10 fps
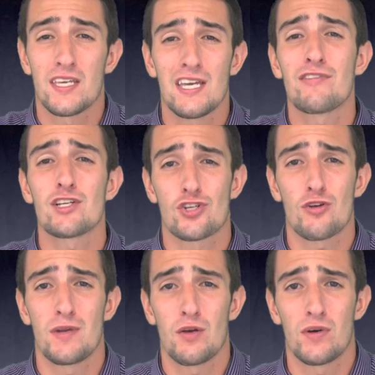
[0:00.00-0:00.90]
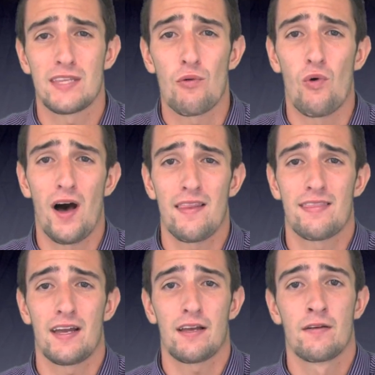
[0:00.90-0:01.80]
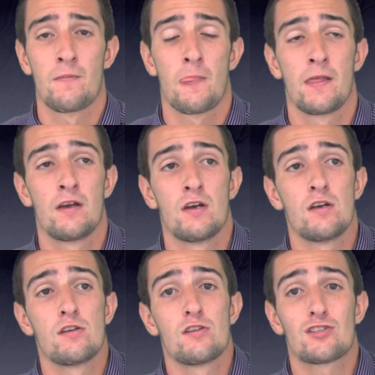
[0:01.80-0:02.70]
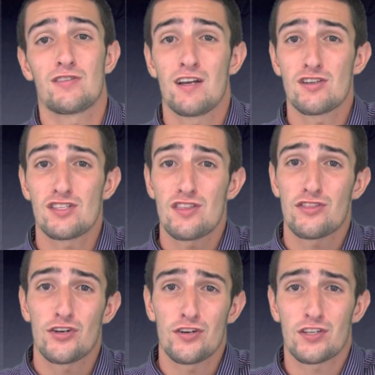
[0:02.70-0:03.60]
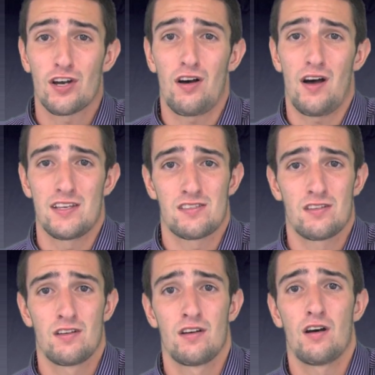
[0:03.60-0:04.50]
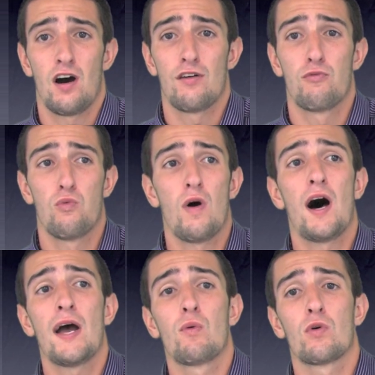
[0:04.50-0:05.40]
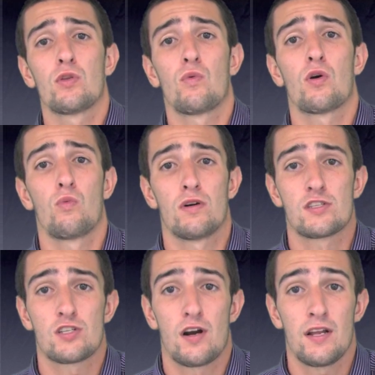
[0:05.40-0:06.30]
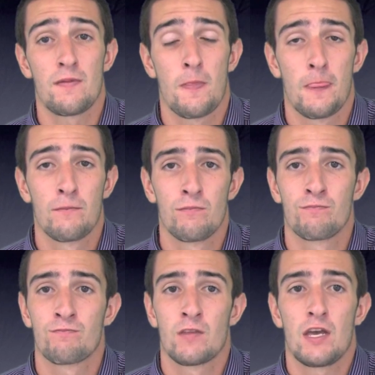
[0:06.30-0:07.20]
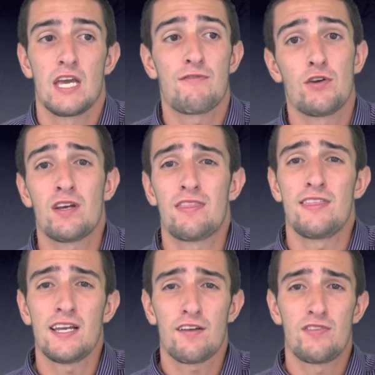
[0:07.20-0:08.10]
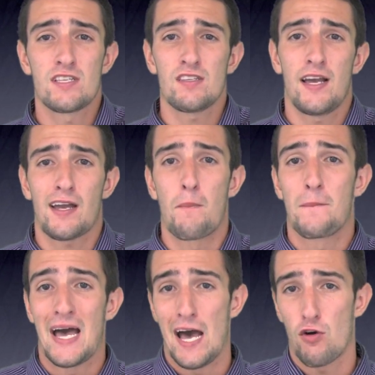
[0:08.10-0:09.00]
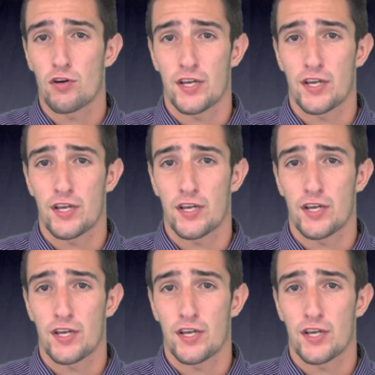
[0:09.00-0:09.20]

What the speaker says: giving Germany what they want thing. So there's the third cause of why World War I started. If you could think of this like a powder